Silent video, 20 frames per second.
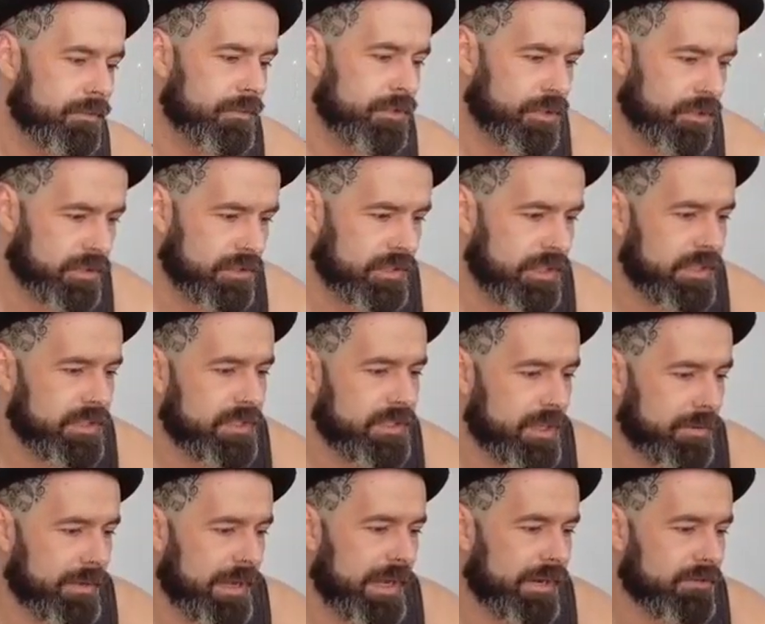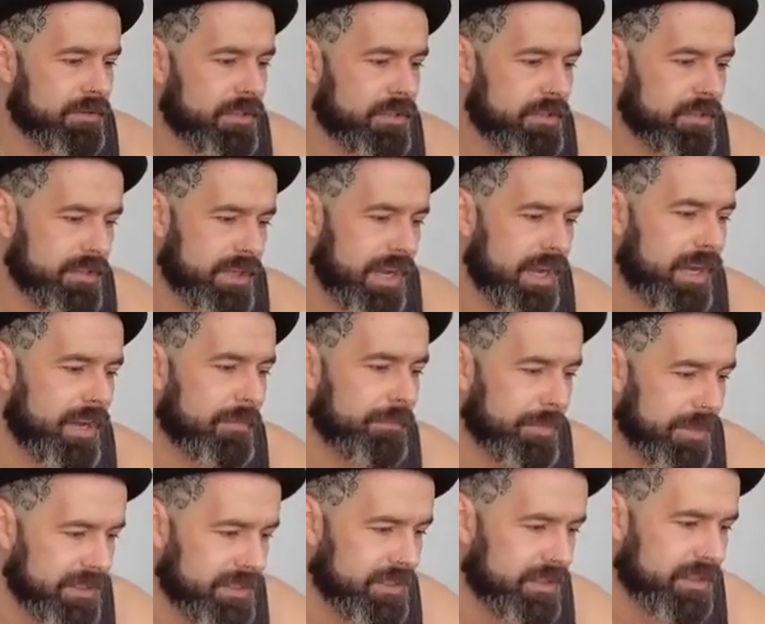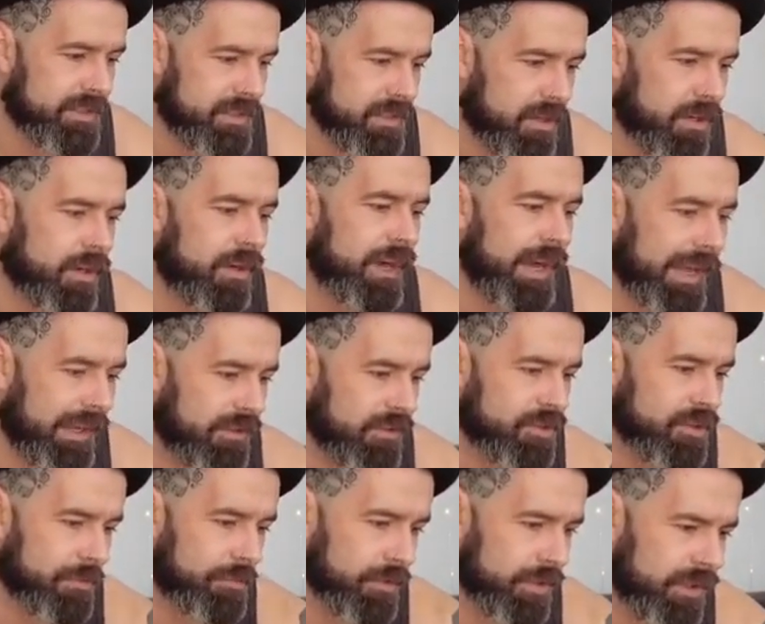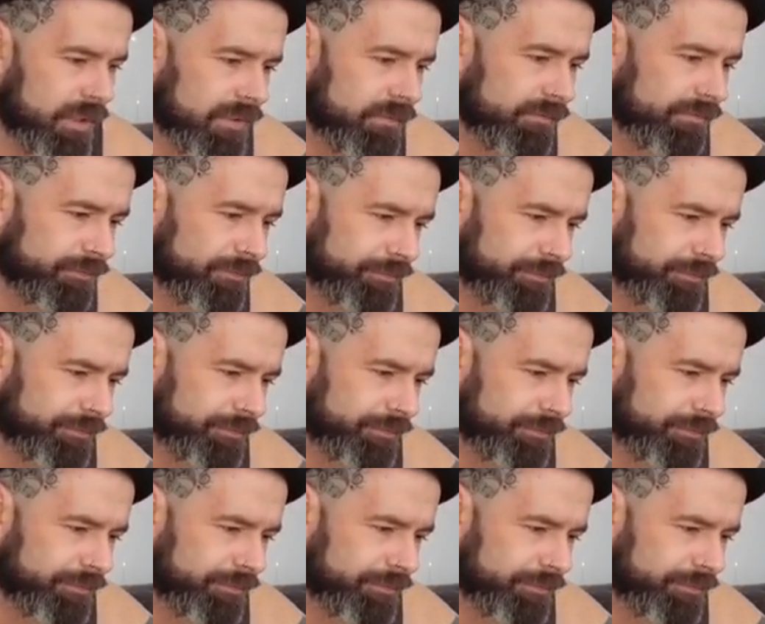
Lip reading: Should teach them how to start a business or algebra.